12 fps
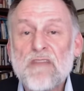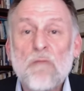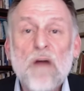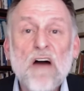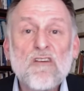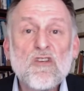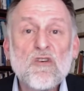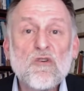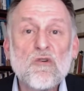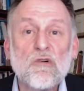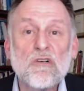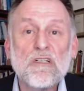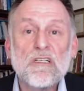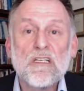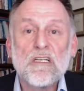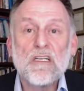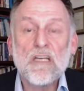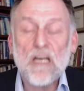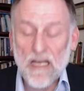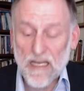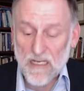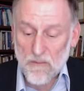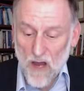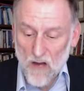about you,
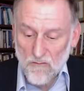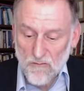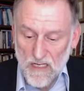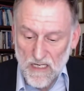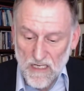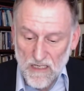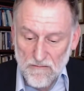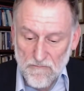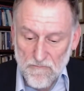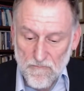and about me.